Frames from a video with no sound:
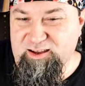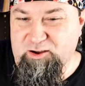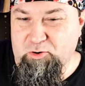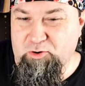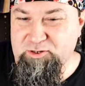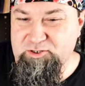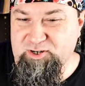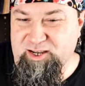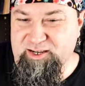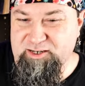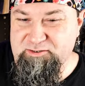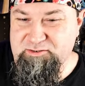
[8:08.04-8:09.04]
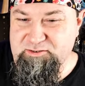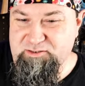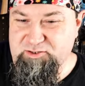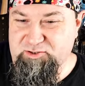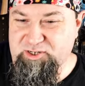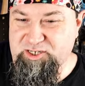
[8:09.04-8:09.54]
Horned dragon
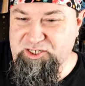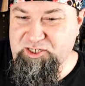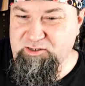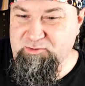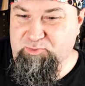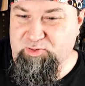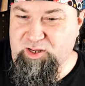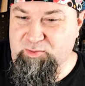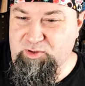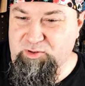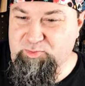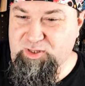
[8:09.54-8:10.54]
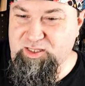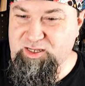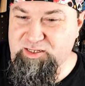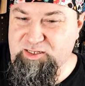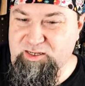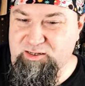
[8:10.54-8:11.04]
tradition, primal,
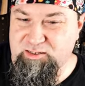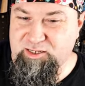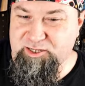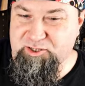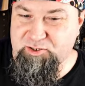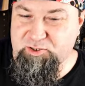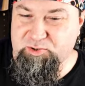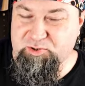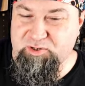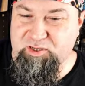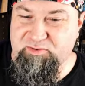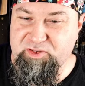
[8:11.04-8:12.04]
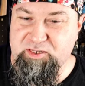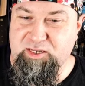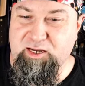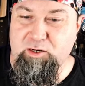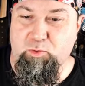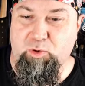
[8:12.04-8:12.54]
bloodline skill, nature, sorcerer's gifts,
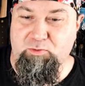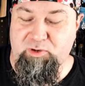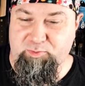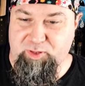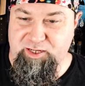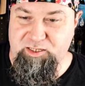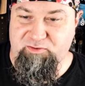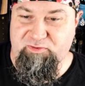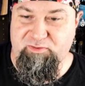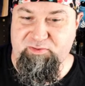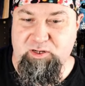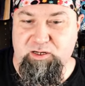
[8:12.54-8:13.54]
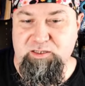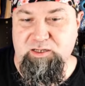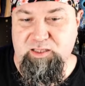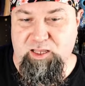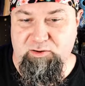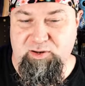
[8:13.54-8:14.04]
second, one with plants, fifth, toxic
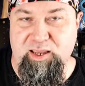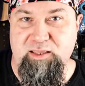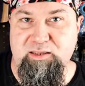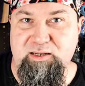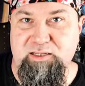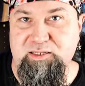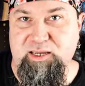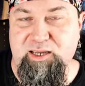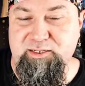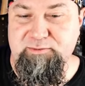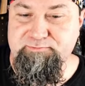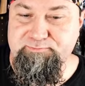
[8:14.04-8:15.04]
cloud, eighth, desiccate.